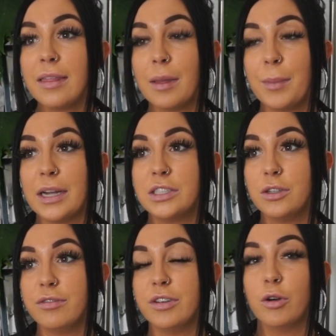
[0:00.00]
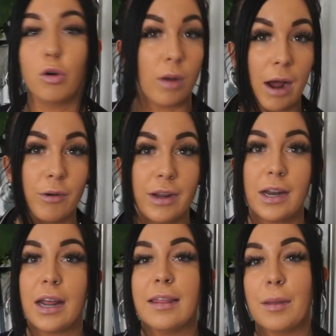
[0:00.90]
that makes you feel grounded,
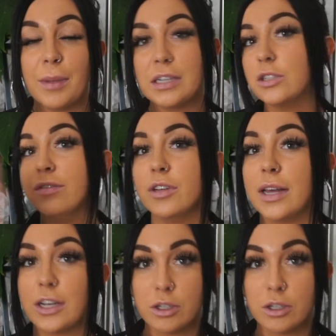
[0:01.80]
and that makes you feel like